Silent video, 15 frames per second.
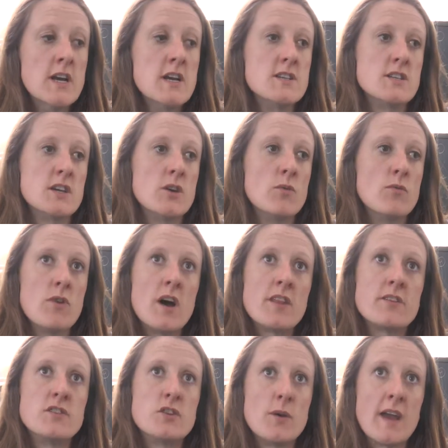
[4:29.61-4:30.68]
So rather
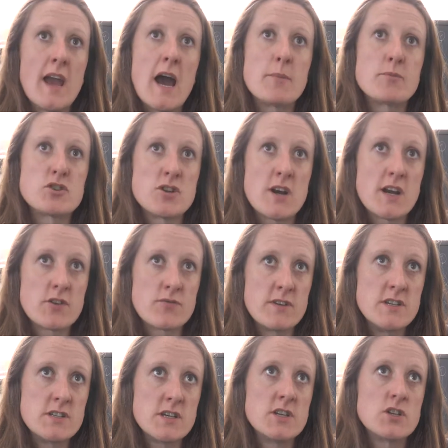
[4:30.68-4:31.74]
than doing abstract
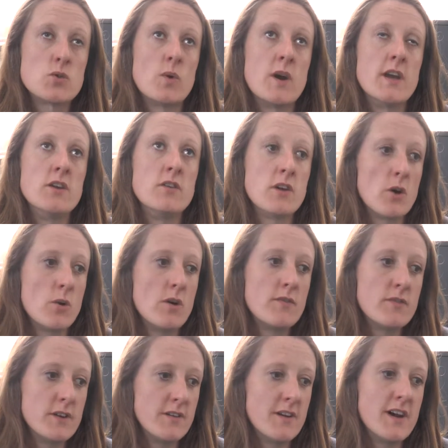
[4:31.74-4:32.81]
research where you go
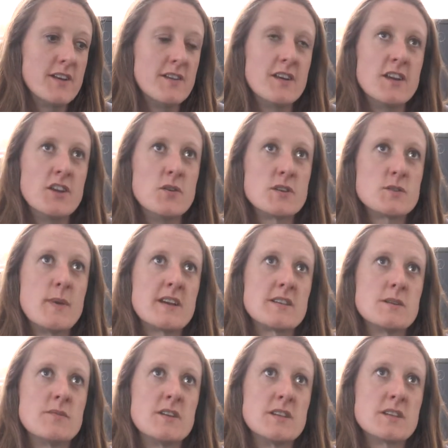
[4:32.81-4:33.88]
off and you expect
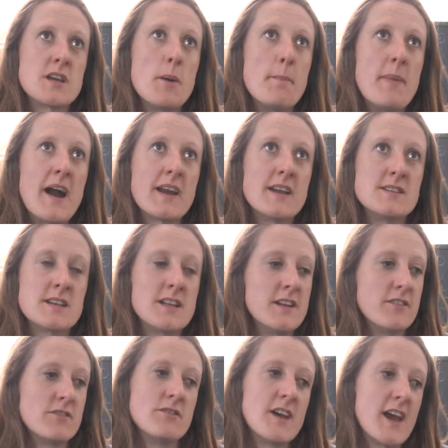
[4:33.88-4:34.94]
something to come back into
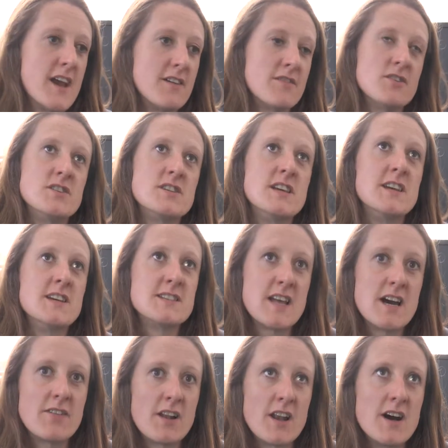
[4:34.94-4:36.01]
clinical care 30 years
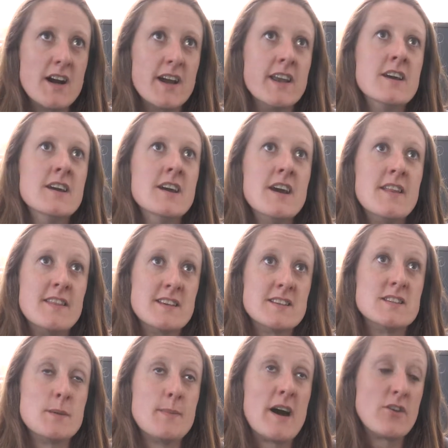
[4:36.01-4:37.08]
down the line, this
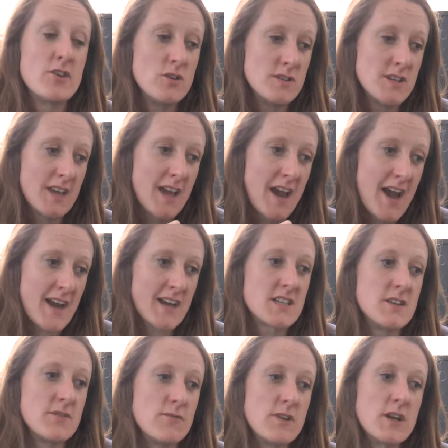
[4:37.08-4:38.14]
is about using
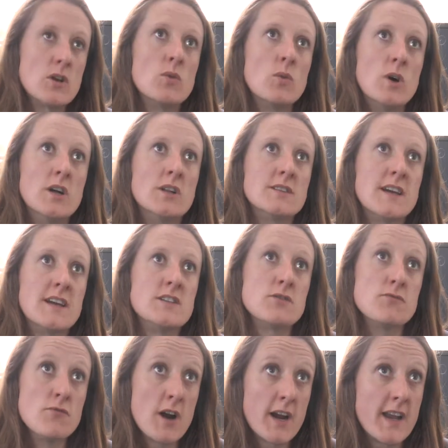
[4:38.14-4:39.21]
active real-world data
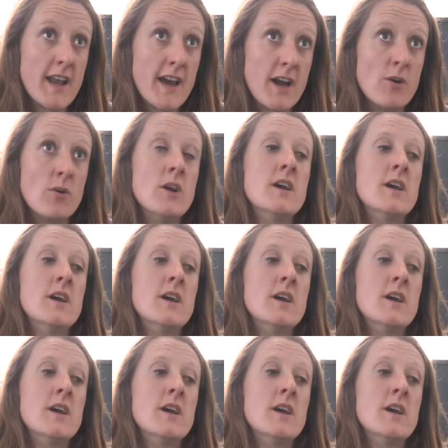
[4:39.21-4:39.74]
right now,